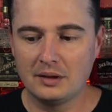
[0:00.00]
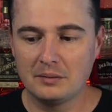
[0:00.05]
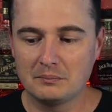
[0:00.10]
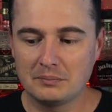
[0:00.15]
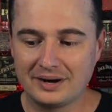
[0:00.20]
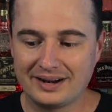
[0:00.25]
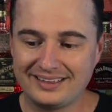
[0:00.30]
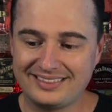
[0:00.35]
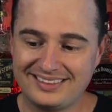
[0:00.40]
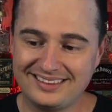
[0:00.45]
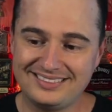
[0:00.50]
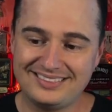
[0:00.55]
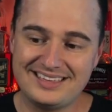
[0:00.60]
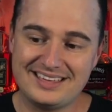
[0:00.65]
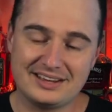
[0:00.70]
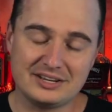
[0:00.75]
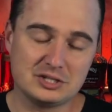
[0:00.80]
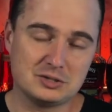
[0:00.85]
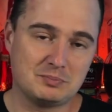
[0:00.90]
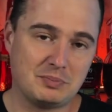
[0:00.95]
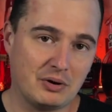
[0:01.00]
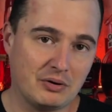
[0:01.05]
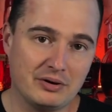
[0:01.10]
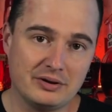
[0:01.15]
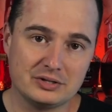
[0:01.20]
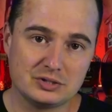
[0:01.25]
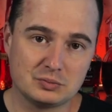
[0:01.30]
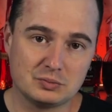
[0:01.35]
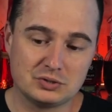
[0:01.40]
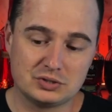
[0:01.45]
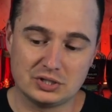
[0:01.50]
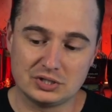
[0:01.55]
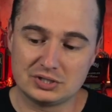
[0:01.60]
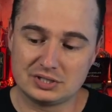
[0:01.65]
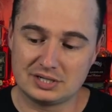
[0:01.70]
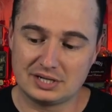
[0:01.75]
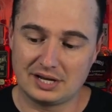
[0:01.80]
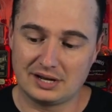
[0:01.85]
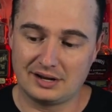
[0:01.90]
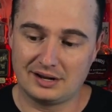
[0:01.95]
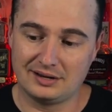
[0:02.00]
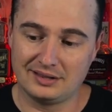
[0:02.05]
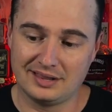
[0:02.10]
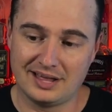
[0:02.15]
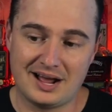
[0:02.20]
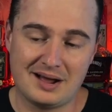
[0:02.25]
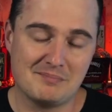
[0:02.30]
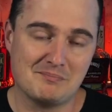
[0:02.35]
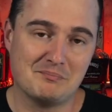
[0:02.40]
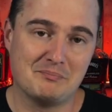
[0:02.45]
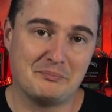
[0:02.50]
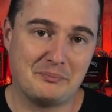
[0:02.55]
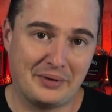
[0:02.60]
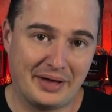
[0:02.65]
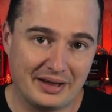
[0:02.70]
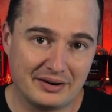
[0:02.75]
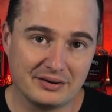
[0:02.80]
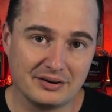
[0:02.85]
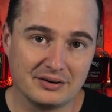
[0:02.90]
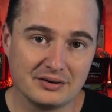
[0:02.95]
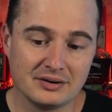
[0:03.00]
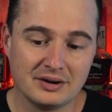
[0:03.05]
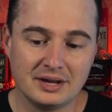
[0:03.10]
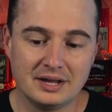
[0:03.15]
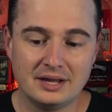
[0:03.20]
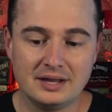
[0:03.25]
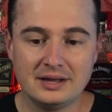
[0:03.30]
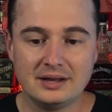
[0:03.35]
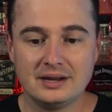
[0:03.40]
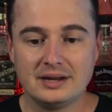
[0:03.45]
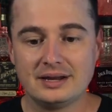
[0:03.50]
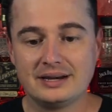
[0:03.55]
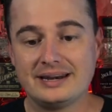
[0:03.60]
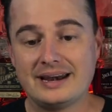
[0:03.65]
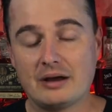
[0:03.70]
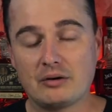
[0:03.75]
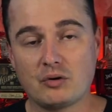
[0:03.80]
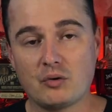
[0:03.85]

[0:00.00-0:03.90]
but I think the experience was just a lot better. Now,